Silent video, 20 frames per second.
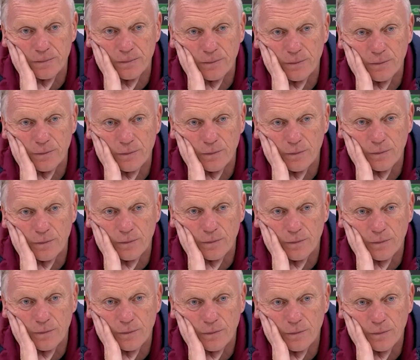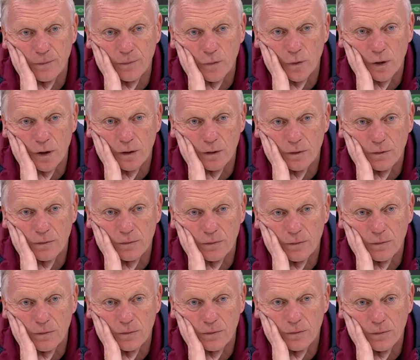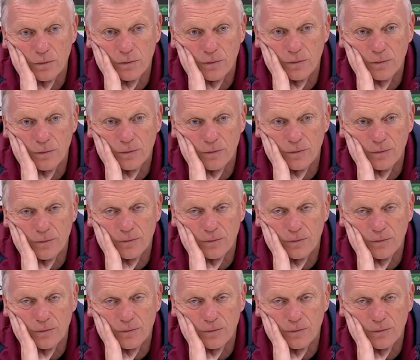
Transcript: No one is speaking in this clip.